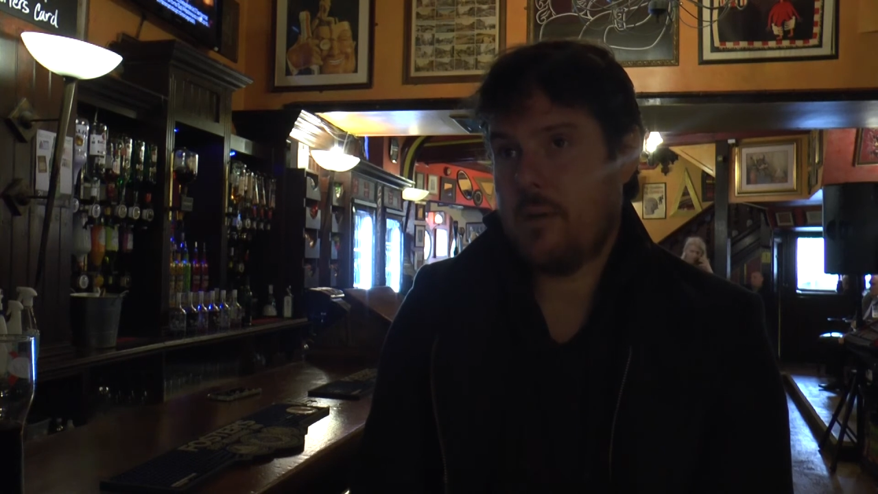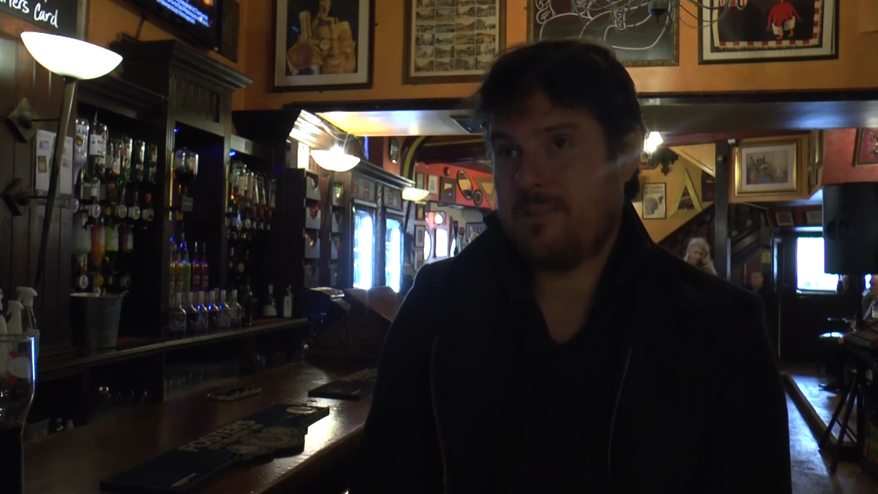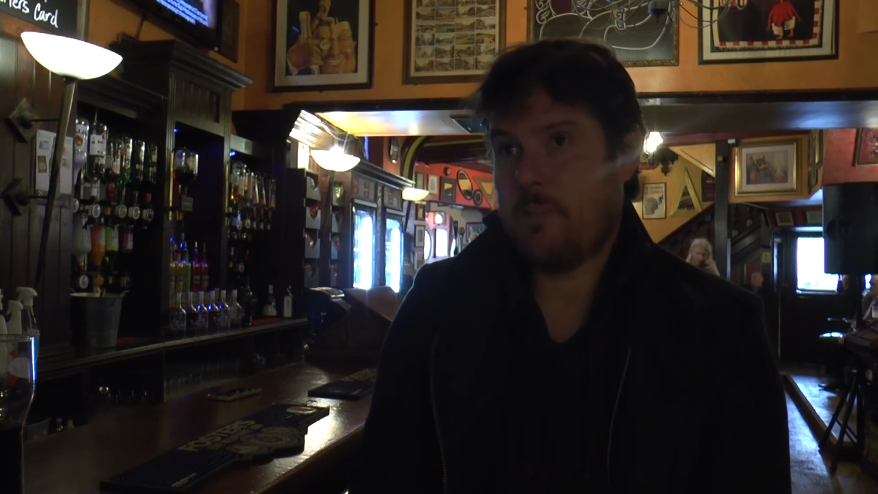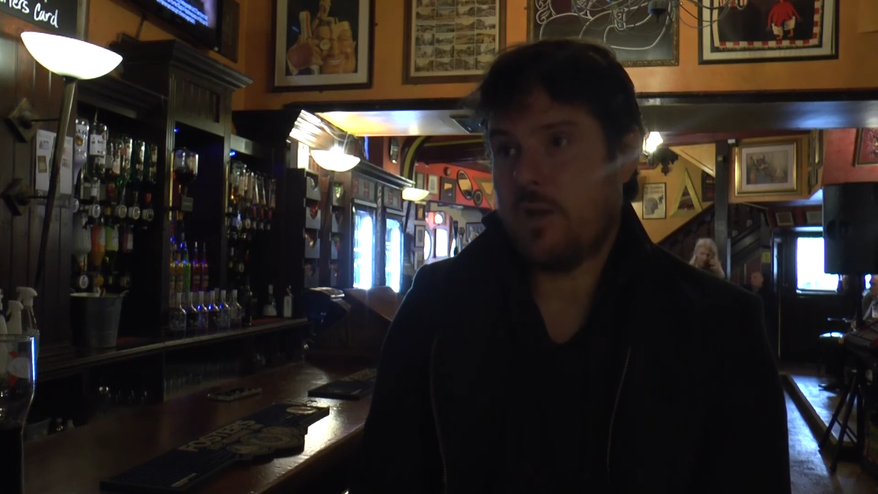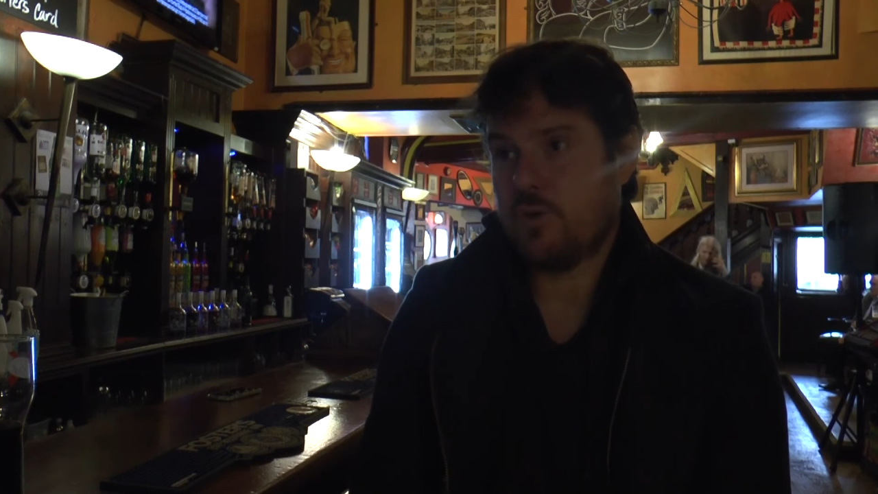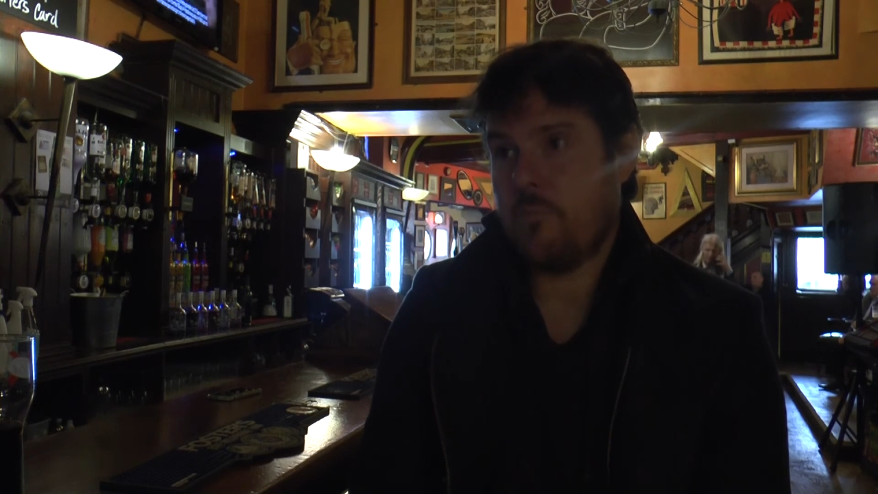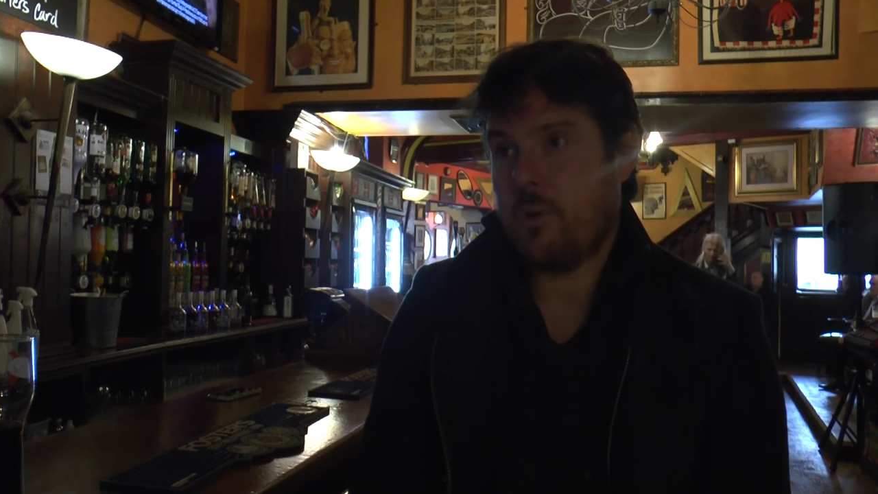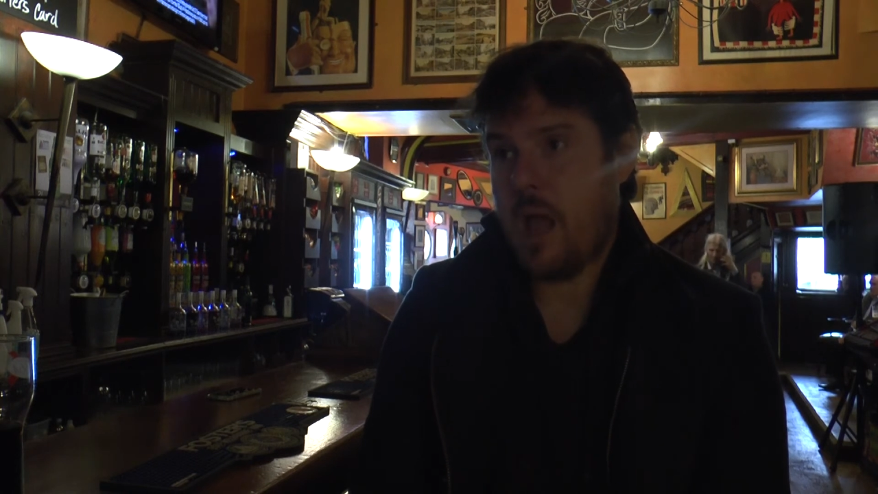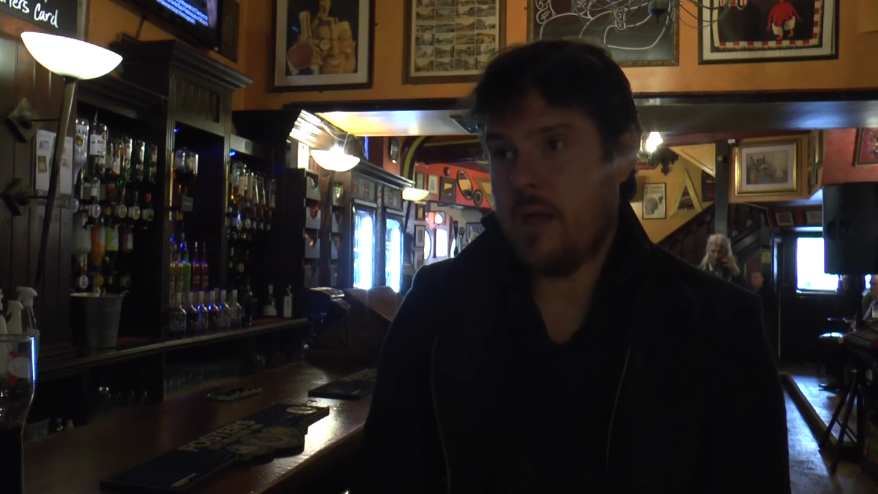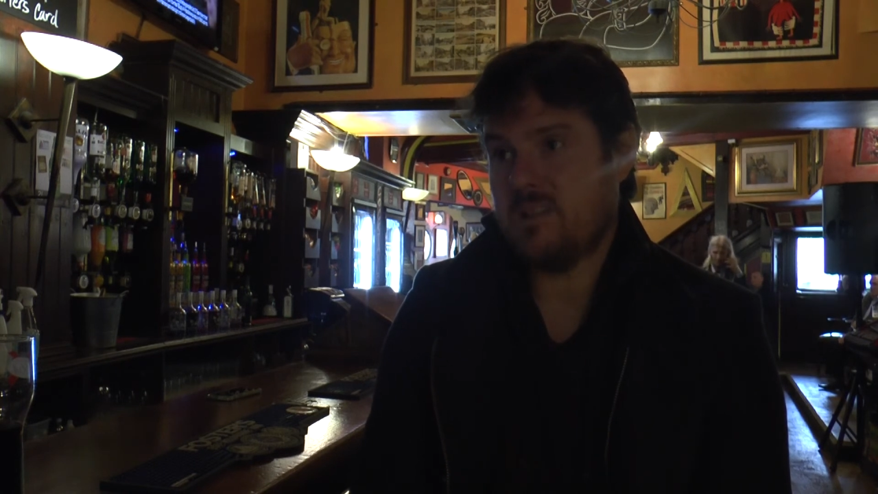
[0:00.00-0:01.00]
expenditure on
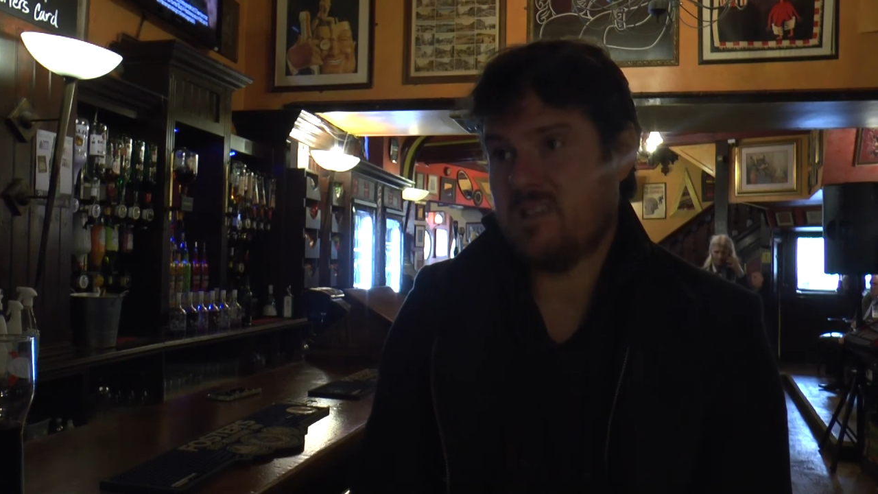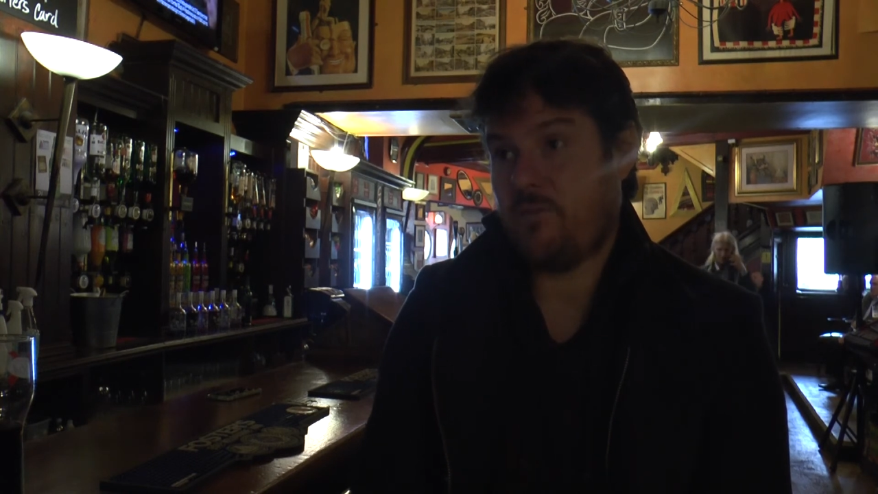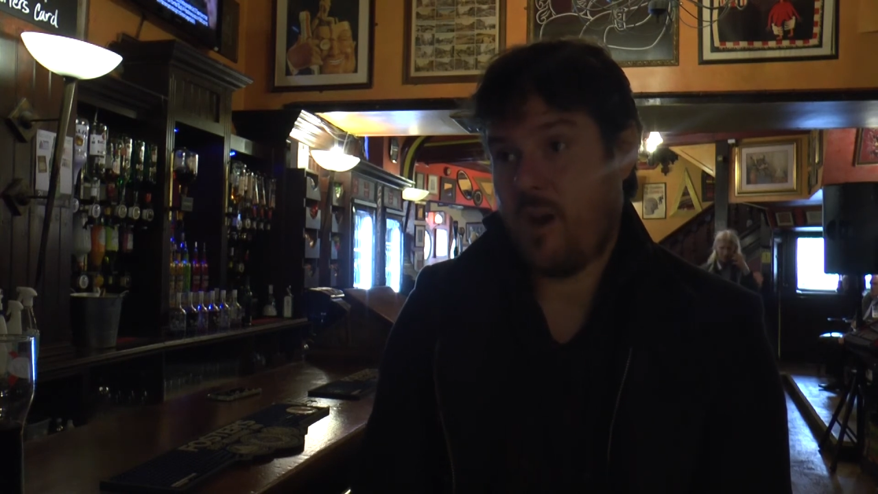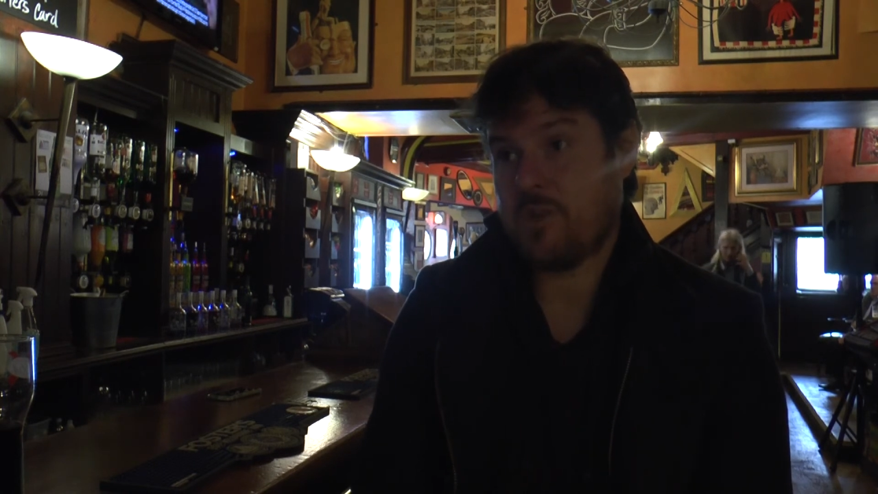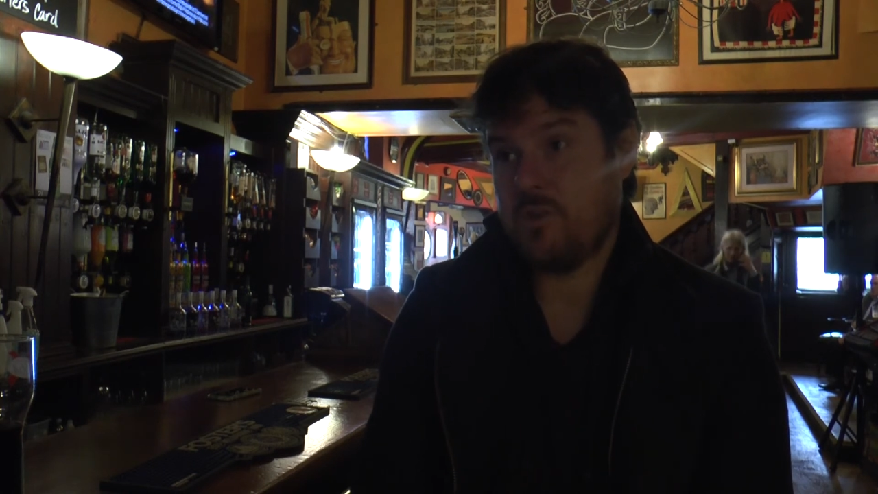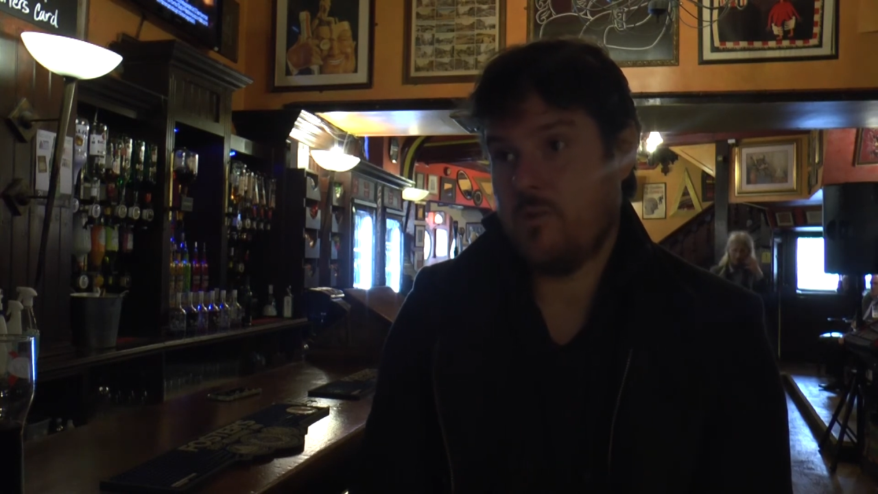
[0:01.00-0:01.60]
players is a fraction